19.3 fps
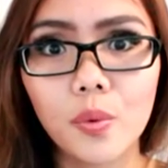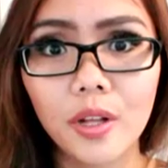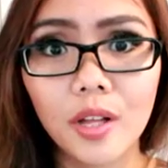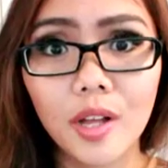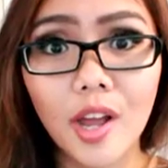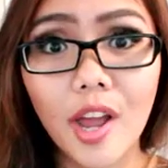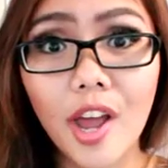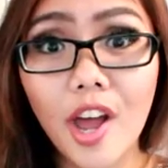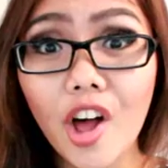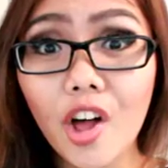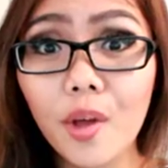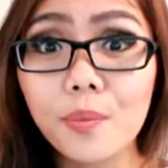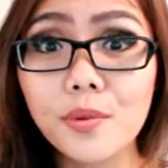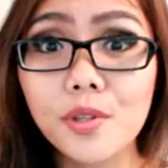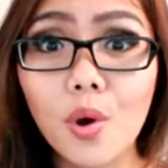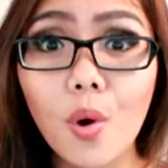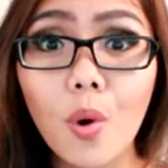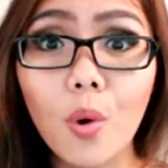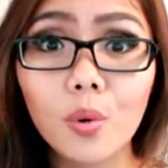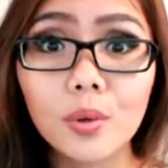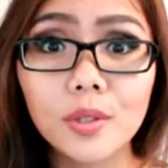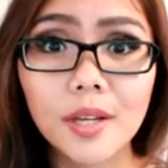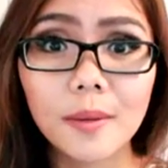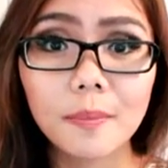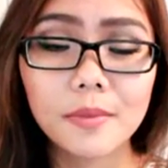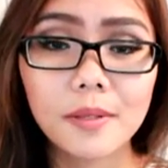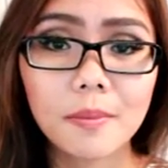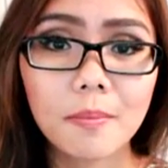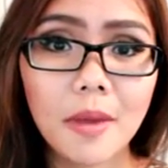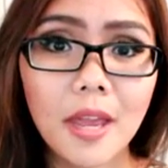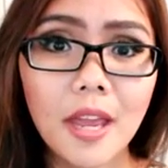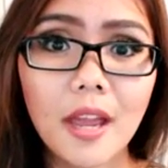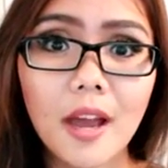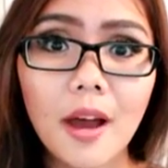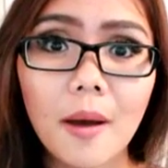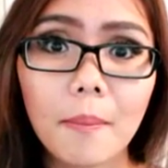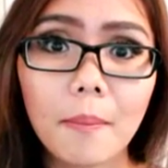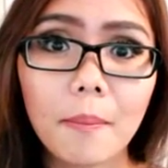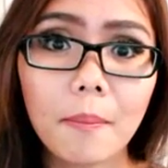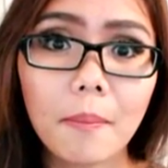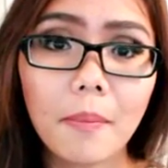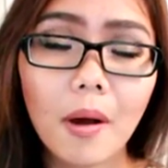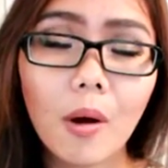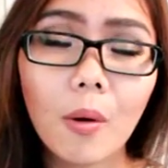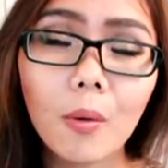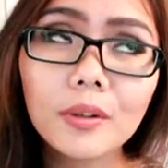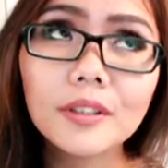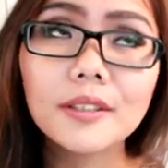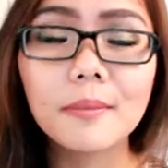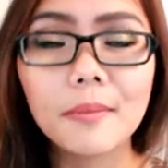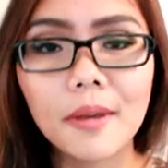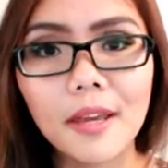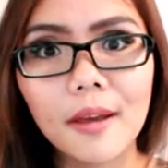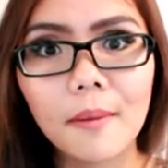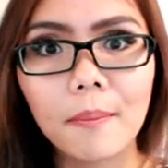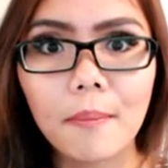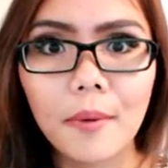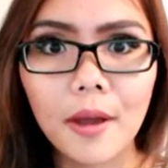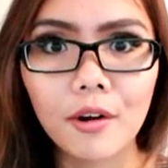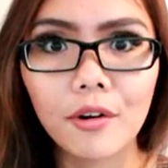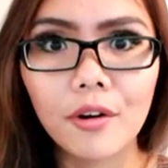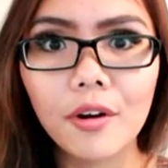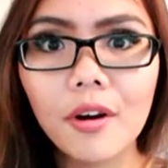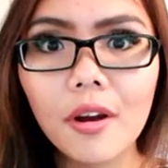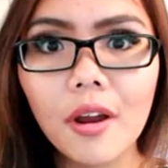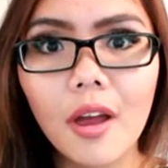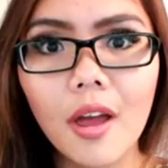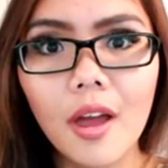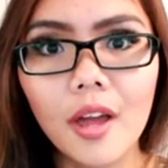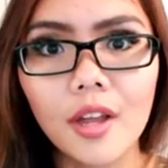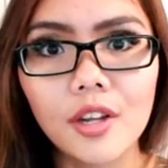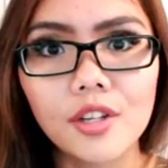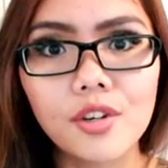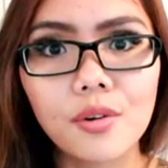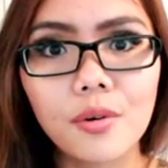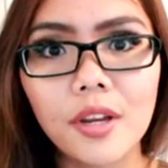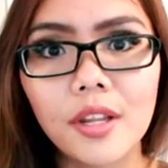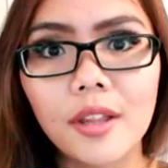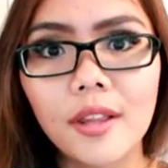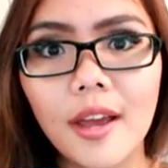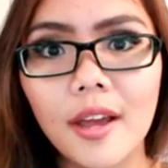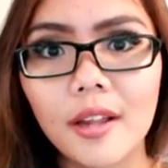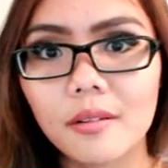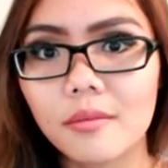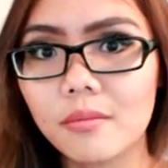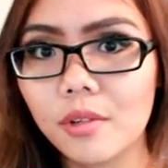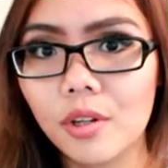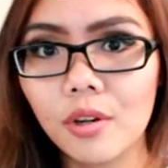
will help hold the makeup better during that,